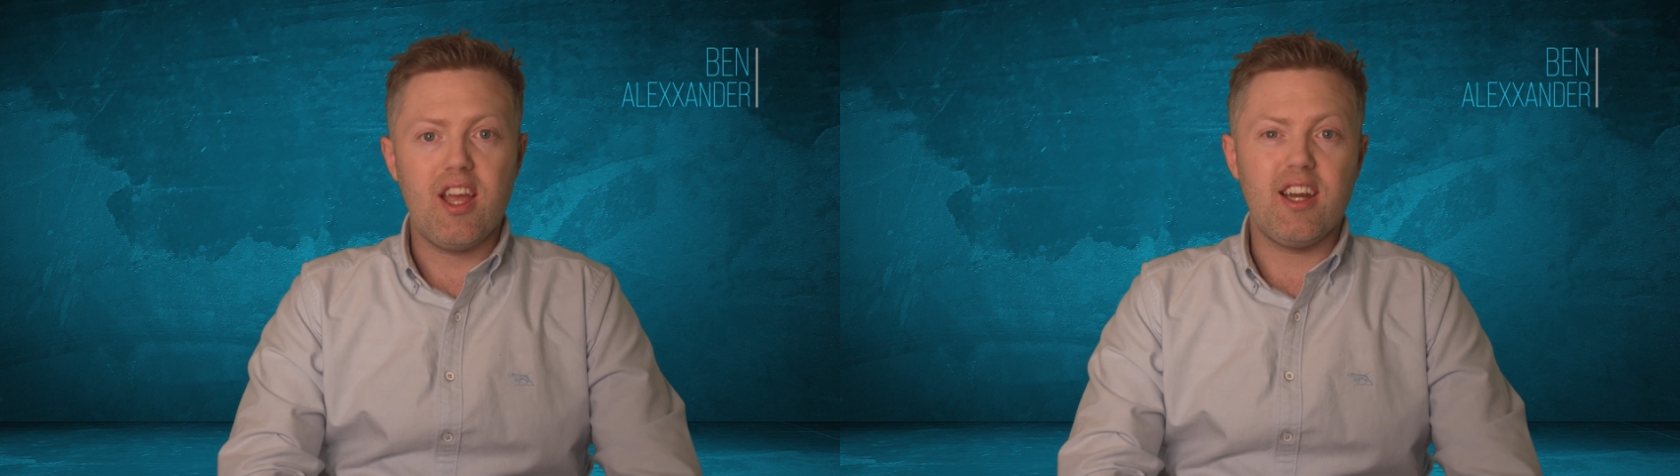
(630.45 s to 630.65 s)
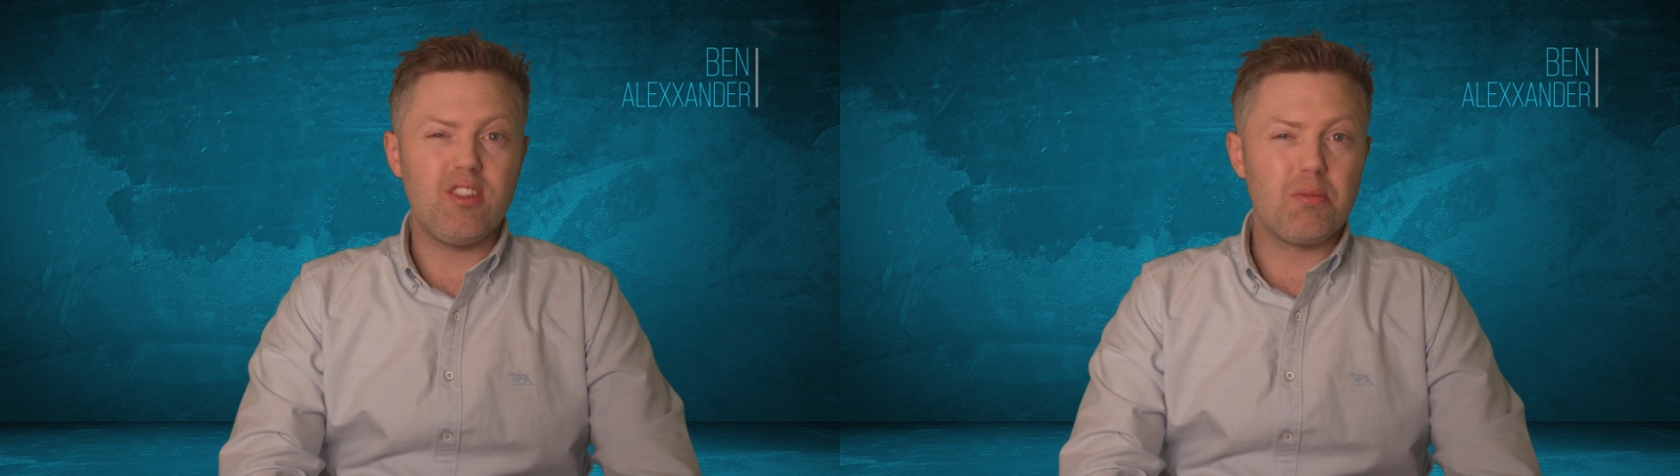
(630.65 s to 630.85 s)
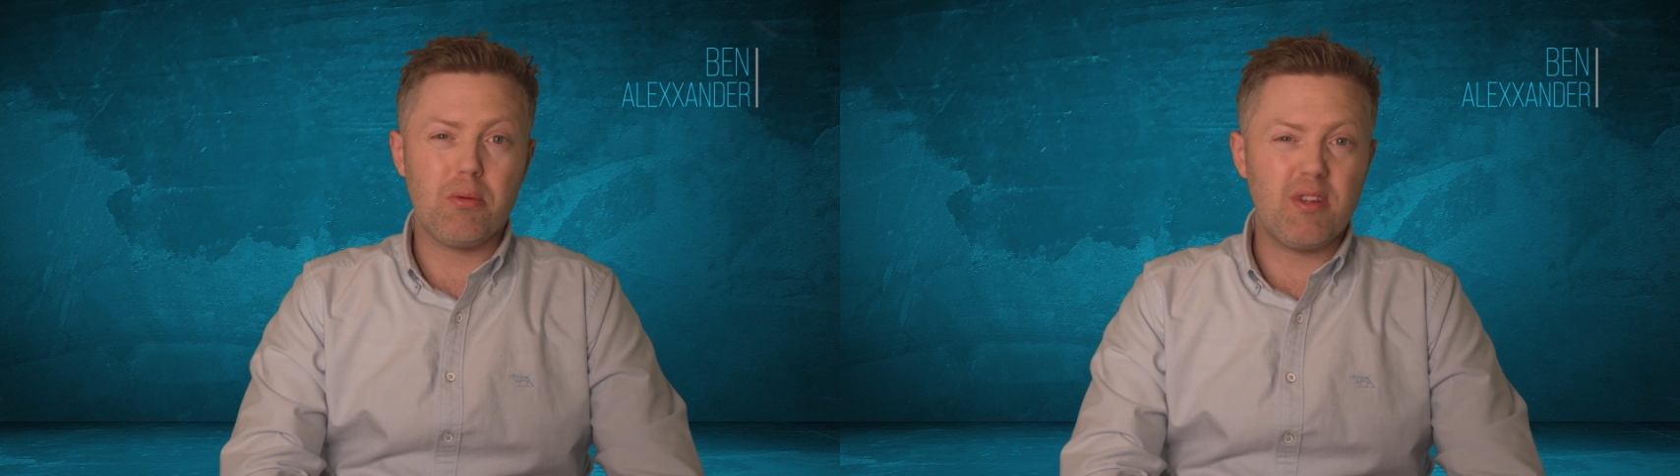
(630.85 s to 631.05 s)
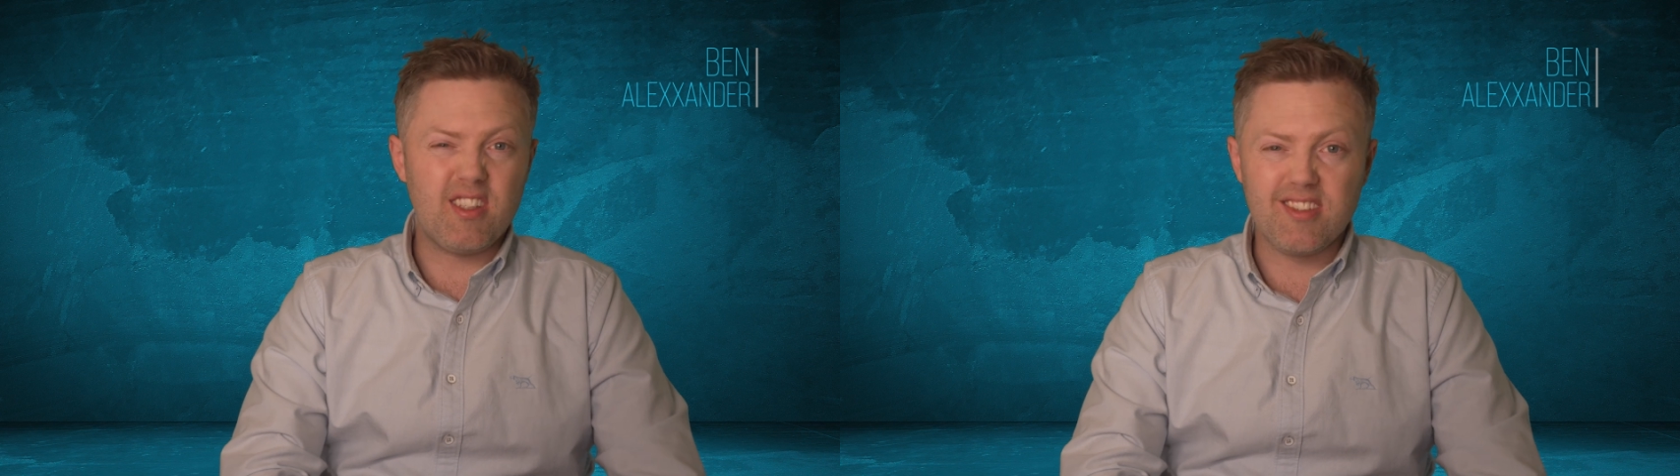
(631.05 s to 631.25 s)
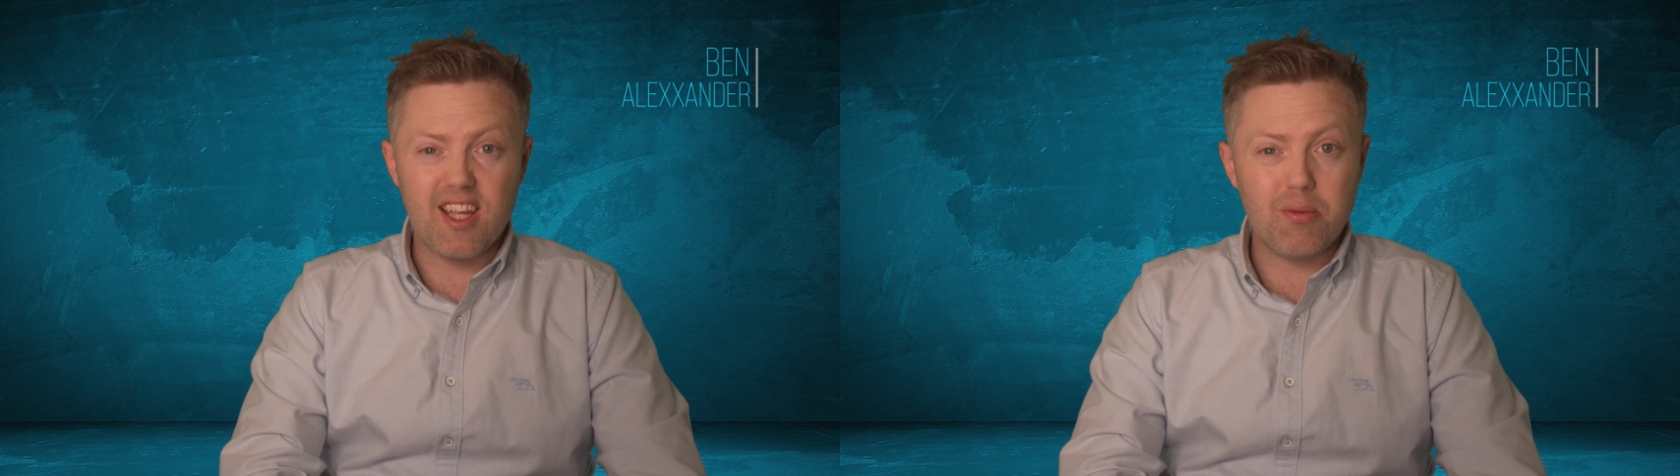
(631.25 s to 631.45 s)
and you'll probably
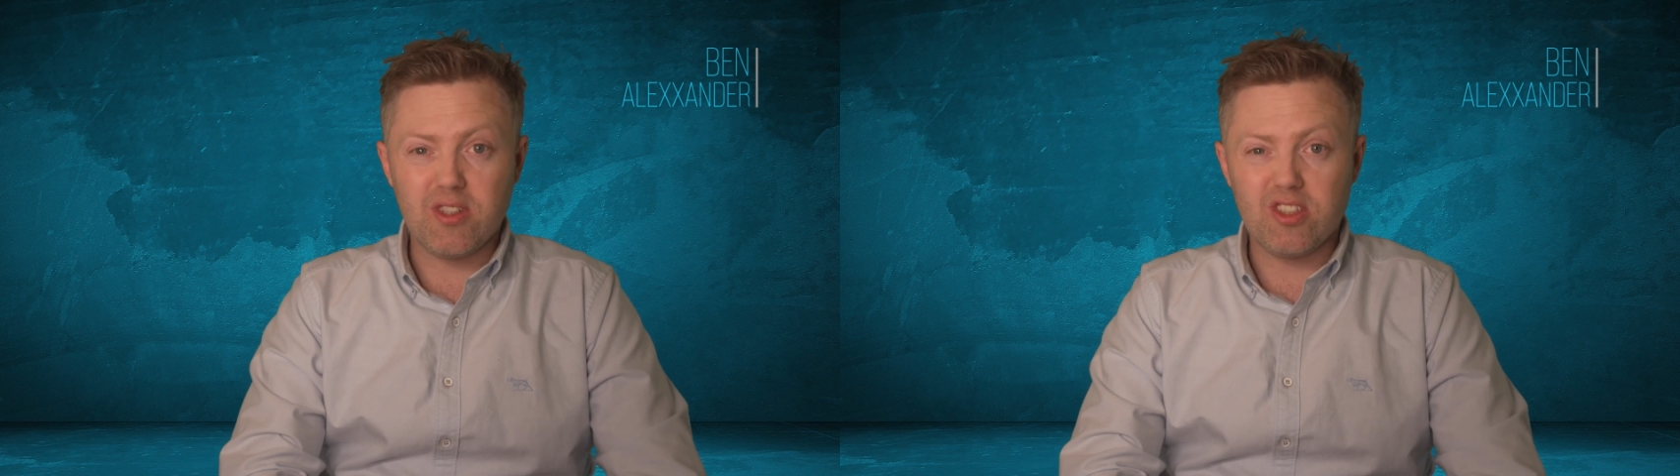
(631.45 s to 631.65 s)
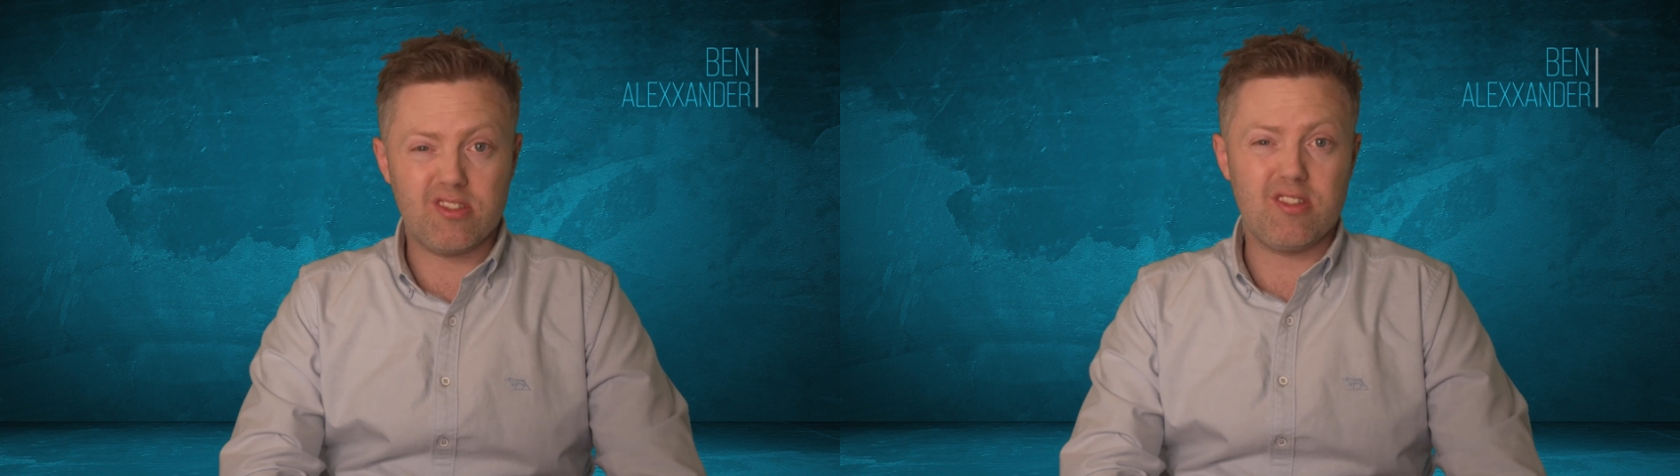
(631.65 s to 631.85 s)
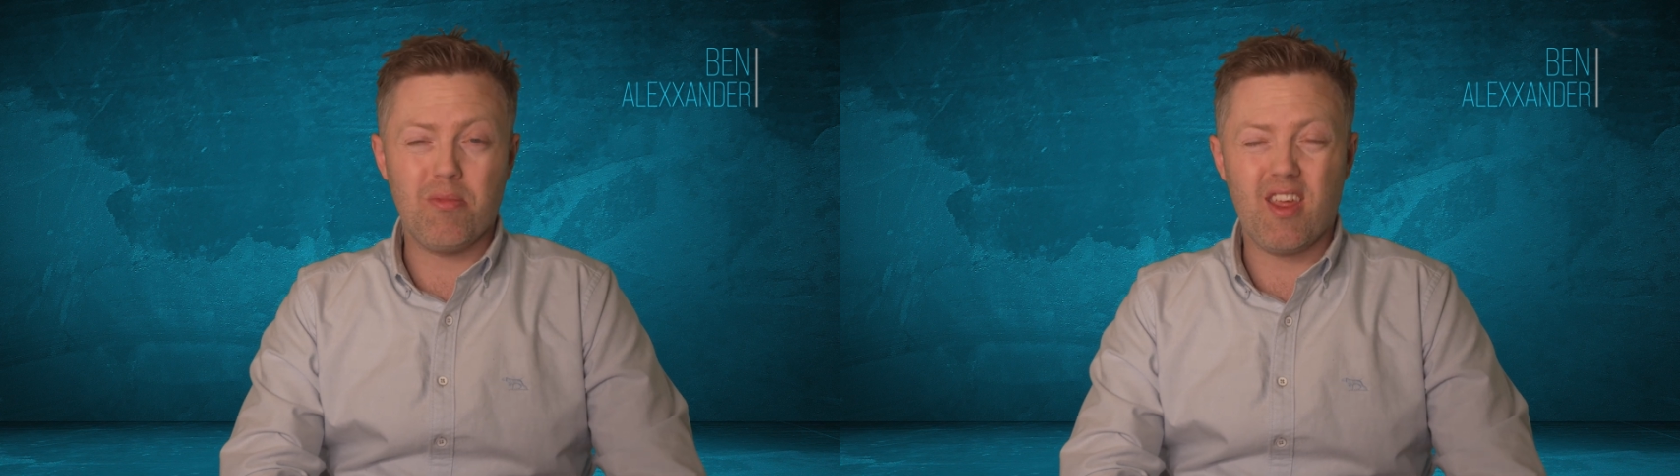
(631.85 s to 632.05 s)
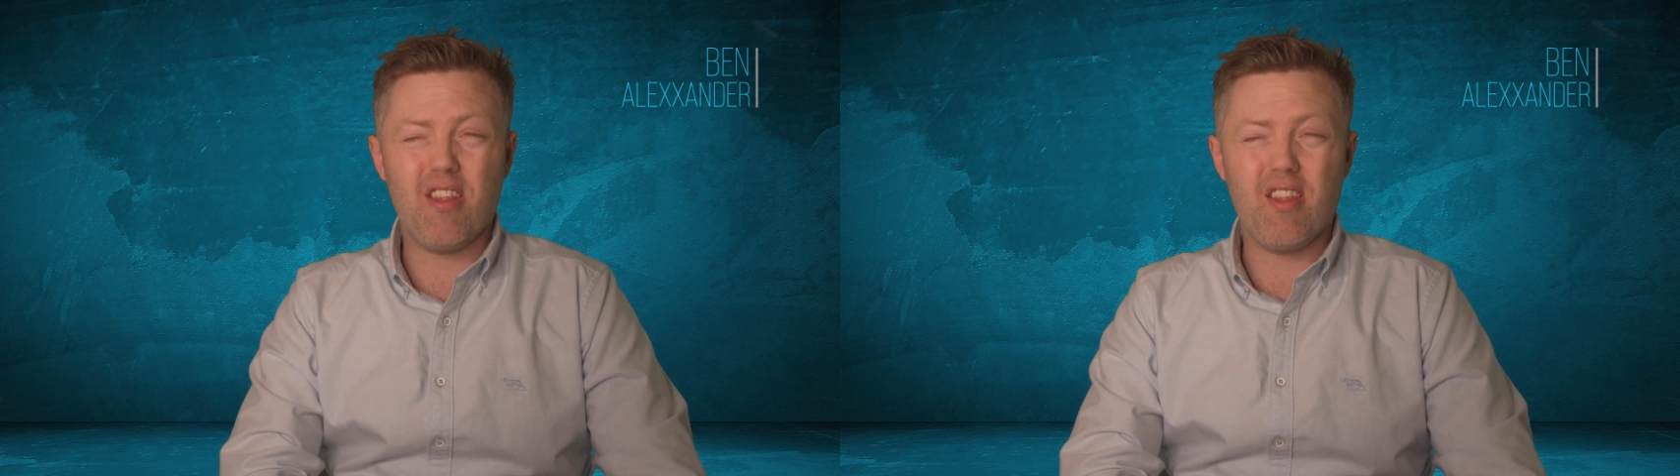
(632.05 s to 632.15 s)
eat a sandwich or something.